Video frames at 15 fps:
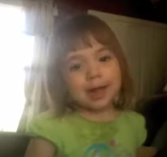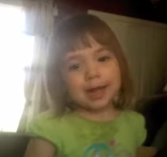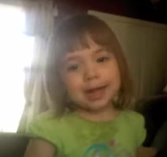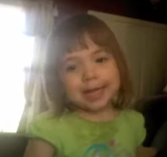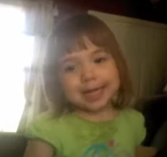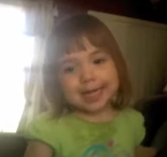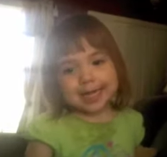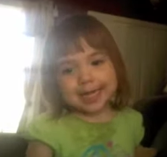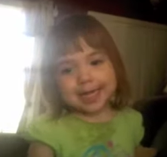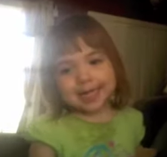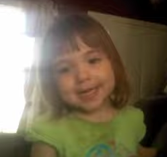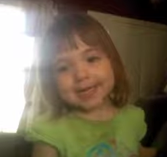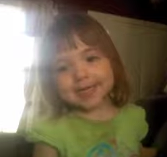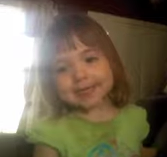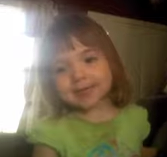
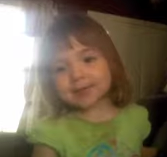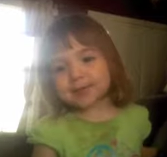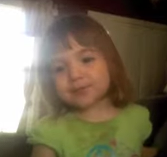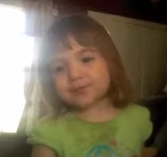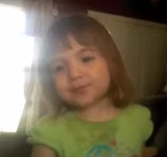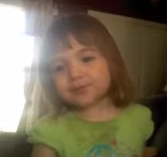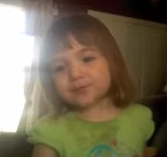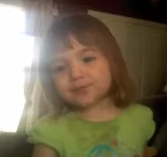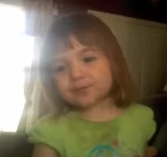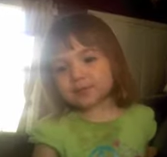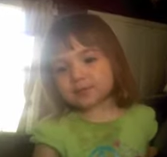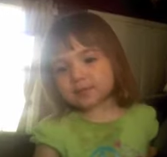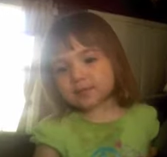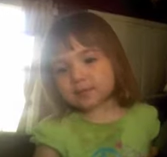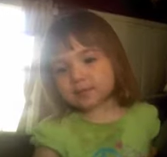Nothing is said.